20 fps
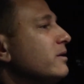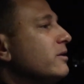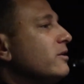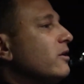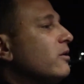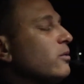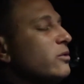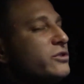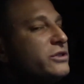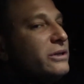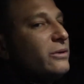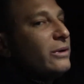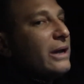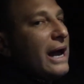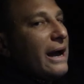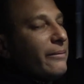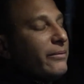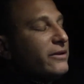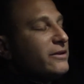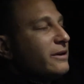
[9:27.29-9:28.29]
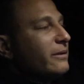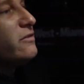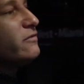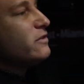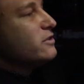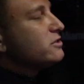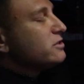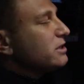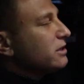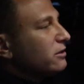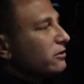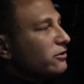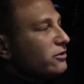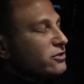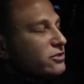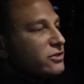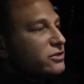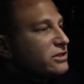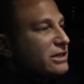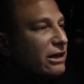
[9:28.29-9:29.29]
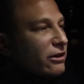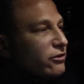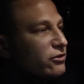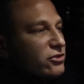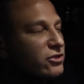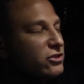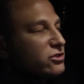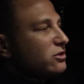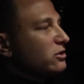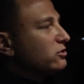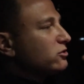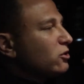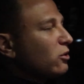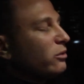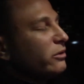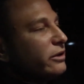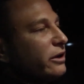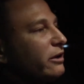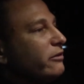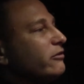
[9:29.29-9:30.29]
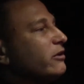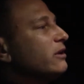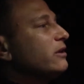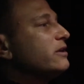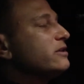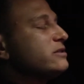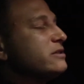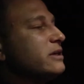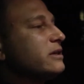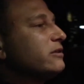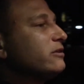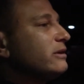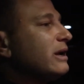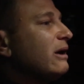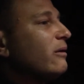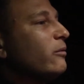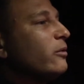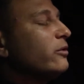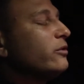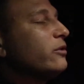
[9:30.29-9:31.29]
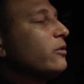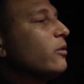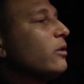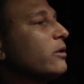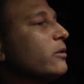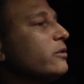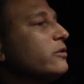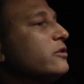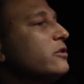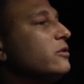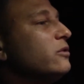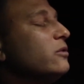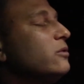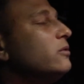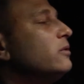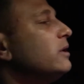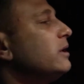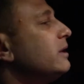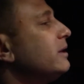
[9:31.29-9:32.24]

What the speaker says: you know, we'll see what happens. If the seller's just totally unrealistic, they're not willing to work with you,